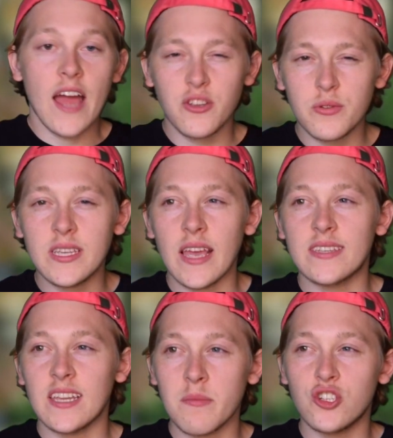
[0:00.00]
I do see
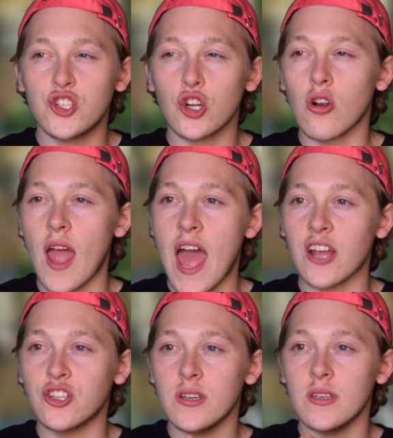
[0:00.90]
cinnamon sugar
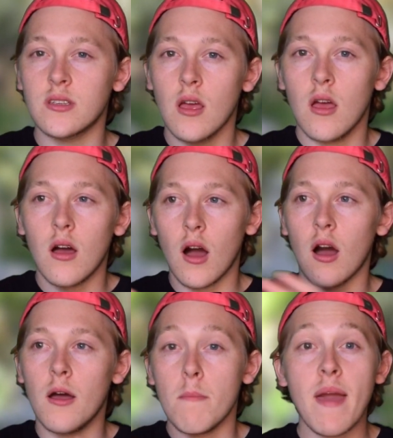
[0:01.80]
ashes
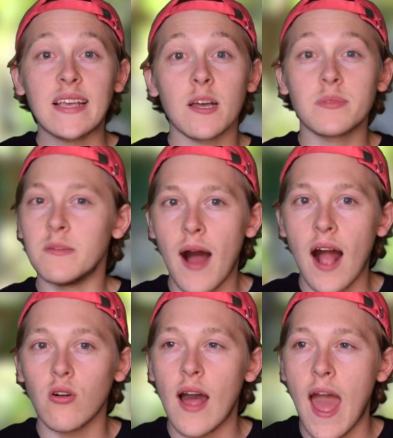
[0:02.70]
mix-up
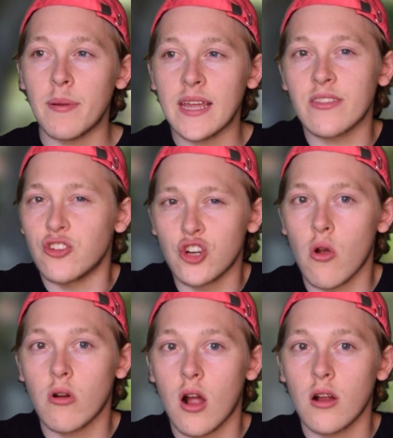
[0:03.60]
debacle happening at the
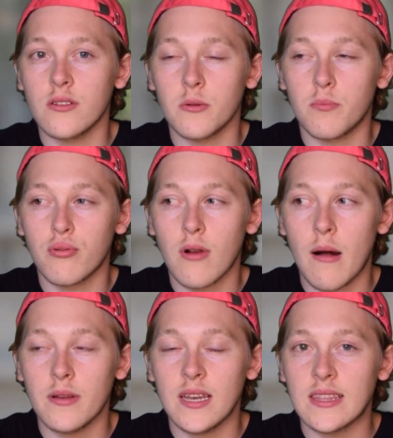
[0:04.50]
churro cart, so
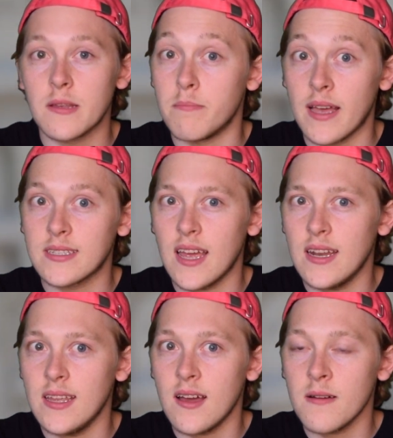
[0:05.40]
probably not the best
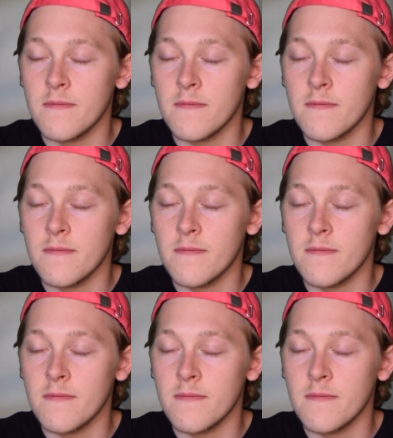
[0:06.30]
idea.